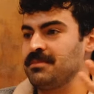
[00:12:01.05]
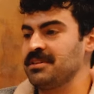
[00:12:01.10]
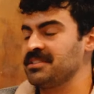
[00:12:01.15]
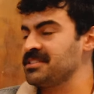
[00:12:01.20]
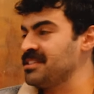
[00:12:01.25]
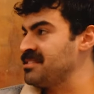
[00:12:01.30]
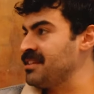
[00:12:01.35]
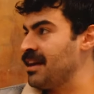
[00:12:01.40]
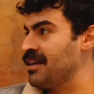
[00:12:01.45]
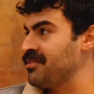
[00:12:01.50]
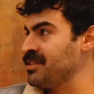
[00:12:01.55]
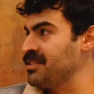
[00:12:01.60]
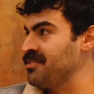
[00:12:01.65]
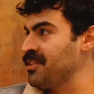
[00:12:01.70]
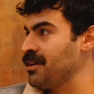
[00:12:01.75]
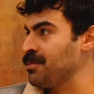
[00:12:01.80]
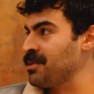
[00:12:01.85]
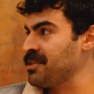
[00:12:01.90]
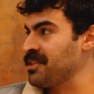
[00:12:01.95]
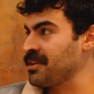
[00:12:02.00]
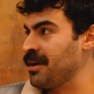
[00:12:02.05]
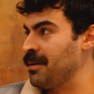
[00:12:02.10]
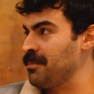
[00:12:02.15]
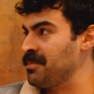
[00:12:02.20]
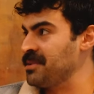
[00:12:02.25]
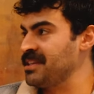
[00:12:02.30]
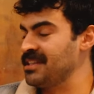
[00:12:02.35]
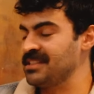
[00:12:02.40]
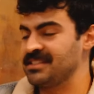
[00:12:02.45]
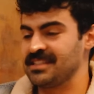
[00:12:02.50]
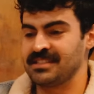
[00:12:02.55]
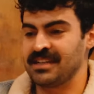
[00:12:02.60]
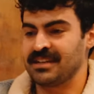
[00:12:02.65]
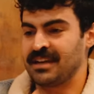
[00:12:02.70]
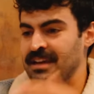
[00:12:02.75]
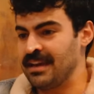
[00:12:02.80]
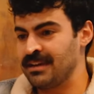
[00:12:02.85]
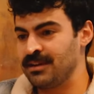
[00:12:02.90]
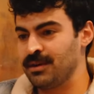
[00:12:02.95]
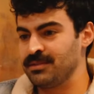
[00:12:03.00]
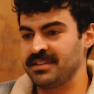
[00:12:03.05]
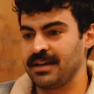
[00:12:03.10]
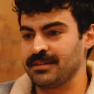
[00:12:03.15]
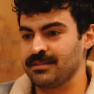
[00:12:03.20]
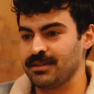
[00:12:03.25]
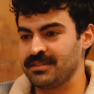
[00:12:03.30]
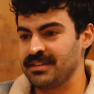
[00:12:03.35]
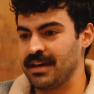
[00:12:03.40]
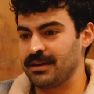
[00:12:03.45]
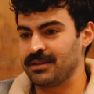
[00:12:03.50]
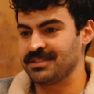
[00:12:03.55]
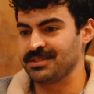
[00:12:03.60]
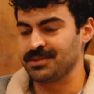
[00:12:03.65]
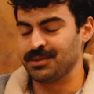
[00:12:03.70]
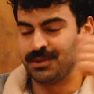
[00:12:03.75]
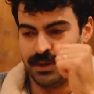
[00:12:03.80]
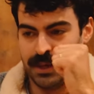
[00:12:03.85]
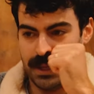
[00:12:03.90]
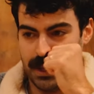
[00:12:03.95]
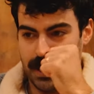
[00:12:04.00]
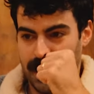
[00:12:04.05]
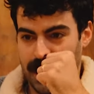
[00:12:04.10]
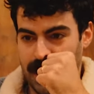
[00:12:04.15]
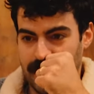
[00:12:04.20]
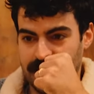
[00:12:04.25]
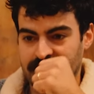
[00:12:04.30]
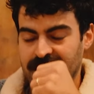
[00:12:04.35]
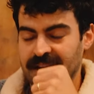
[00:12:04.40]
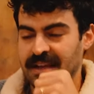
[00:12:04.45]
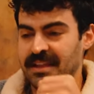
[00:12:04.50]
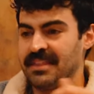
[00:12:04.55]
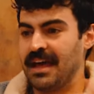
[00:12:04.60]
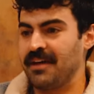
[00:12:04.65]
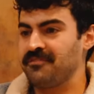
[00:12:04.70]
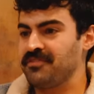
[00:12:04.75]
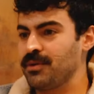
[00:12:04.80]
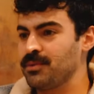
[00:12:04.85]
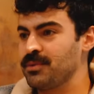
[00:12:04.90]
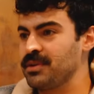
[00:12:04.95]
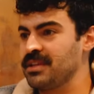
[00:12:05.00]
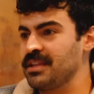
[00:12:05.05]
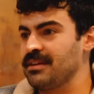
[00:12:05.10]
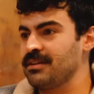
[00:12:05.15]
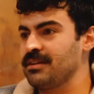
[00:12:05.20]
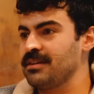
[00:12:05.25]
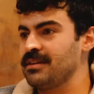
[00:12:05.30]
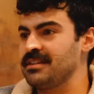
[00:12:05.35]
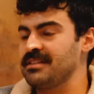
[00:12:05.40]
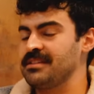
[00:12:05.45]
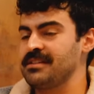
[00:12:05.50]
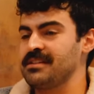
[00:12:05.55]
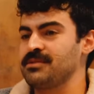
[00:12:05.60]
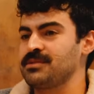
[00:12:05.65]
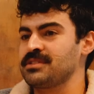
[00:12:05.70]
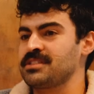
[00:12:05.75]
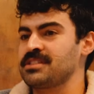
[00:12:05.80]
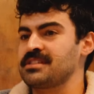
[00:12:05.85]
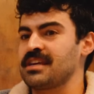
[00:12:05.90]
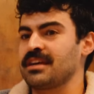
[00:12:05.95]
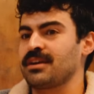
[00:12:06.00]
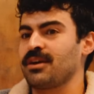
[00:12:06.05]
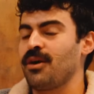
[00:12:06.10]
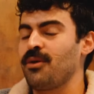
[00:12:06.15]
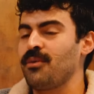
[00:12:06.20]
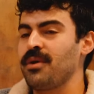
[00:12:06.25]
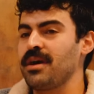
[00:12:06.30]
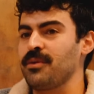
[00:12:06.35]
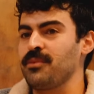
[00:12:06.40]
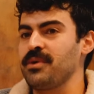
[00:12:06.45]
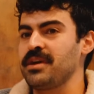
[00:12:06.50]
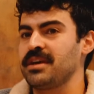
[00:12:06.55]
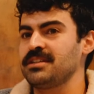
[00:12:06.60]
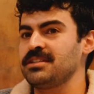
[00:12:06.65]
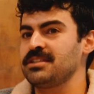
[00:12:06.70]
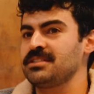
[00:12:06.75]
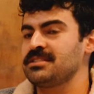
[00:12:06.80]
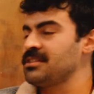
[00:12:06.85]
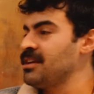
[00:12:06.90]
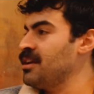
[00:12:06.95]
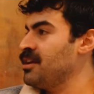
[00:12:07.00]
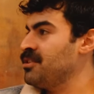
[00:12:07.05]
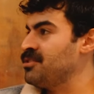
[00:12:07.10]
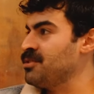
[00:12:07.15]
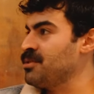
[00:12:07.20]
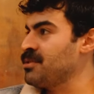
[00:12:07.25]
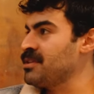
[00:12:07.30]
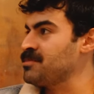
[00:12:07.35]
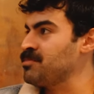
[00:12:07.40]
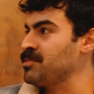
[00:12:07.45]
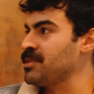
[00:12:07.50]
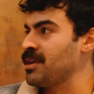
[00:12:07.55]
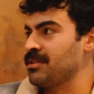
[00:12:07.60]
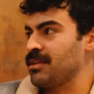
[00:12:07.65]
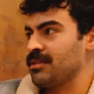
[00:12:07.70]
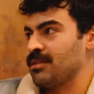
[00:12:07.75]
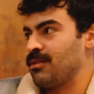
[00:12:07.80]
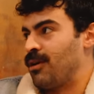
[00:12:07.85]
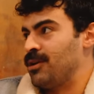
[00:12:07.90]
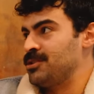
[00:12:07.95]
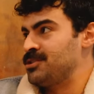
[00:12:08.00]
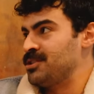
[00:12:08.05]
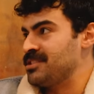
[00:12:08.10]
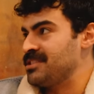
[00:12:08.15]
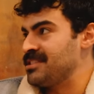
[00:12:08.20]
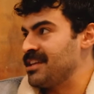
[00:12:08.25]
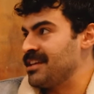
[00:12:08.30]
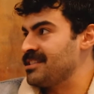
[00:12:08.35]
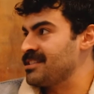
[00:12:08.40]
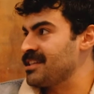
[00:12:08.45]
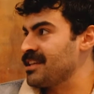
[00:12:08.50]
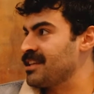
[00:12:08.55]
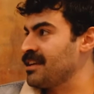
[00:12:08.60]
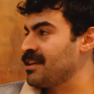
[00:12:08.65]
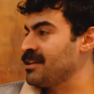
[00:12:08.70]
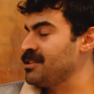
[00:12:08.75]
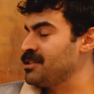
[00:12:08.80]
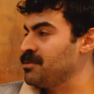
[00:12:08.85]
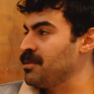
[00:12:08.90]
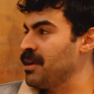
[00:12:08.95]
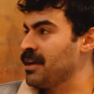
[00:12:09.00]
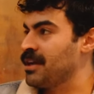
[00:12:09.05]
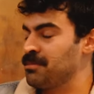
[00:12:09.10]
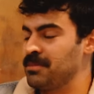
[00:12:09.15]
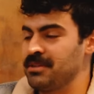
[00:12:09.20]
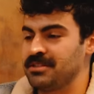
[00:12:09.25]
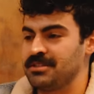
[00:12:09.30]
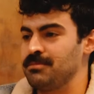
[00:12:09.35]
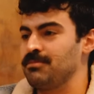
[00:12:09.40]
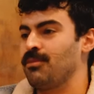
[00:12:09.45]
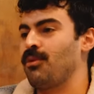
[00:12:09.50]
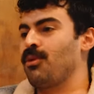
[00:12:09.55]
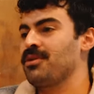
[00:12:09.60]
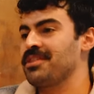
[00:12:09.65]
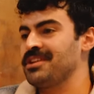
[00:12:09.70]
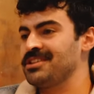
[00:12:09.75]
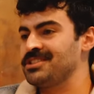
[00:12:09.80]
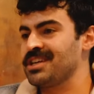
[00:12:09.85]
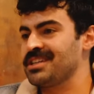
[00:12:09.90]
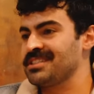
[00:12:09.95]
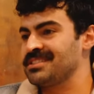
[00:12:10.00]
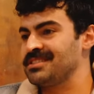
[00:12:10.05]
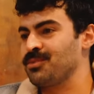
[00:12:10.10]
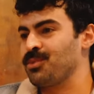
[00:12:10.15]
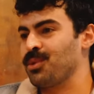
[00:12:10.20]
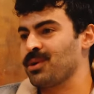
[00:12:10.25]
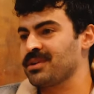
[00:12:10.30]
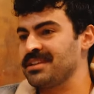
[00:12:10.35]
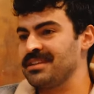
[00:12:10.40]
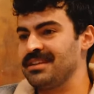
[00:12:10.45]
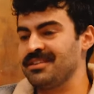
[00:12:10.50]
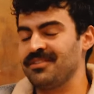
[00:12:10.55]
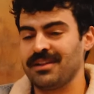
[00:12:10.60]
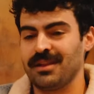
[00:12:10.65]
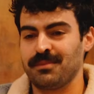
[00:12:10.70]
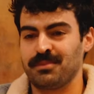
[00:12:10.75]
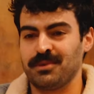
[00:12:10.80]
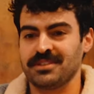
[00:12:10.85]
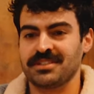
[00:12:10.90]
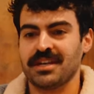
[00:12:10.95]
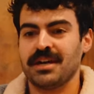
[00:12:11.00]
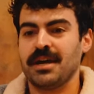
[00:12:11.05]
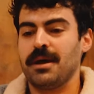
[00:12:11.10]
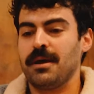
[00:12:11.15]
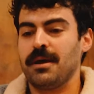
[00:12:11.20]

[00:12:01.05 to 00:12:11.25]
emails it to every developer at the company and says like, "Hey, go download Nader's tool." And that felt really good. And then it was just like, "Oh wait, we can just do this, but on the larger stage. Like it could it could be to more than just Workday developers.